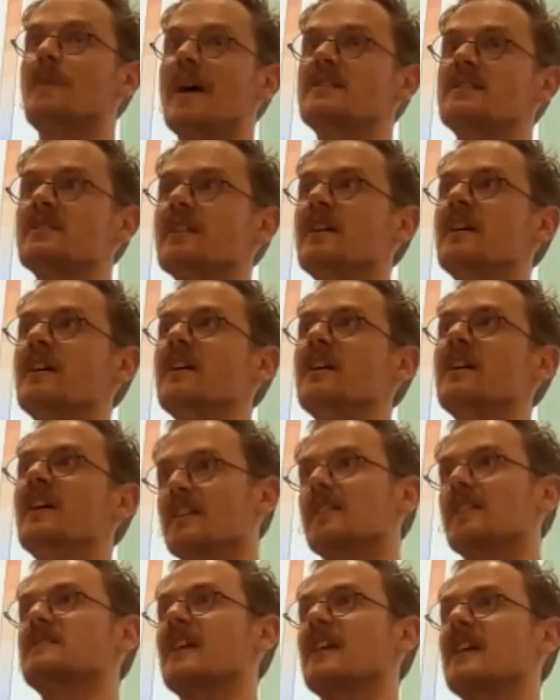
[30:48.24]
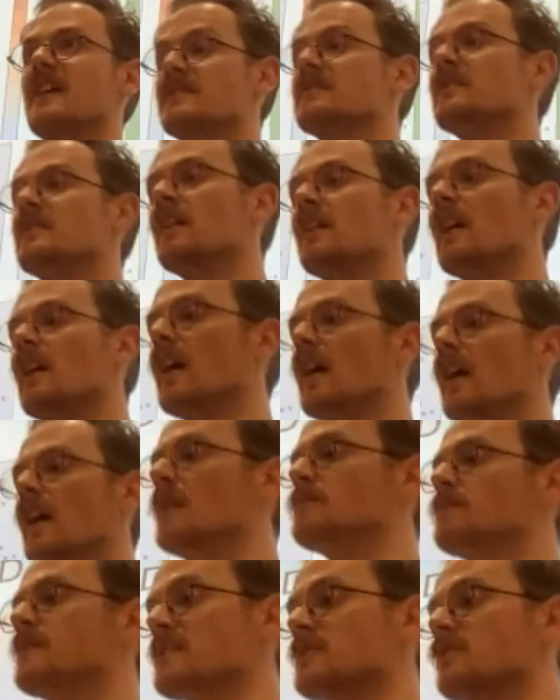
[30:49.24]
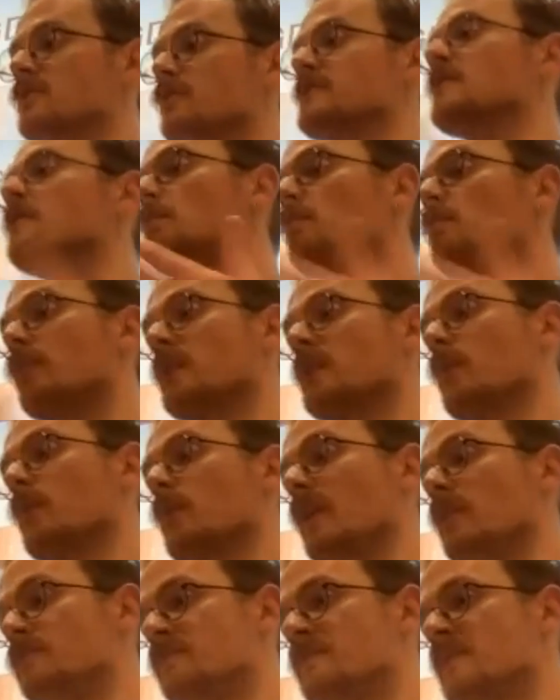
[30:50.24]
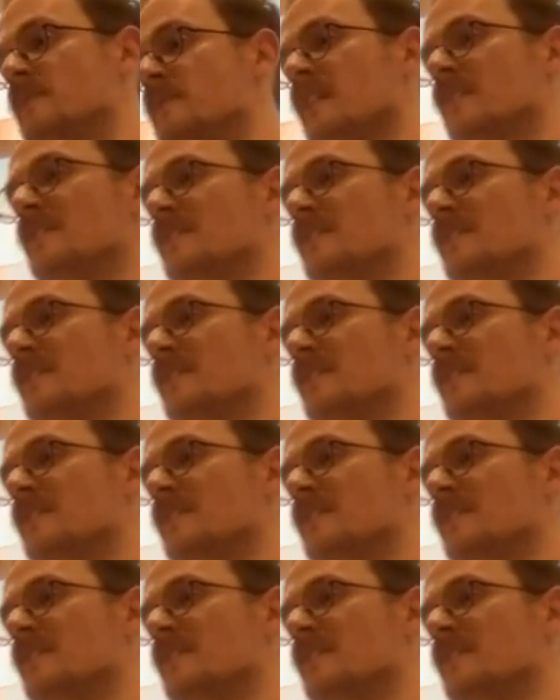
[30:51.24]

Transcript: space. And in this case, the answer is pretty well.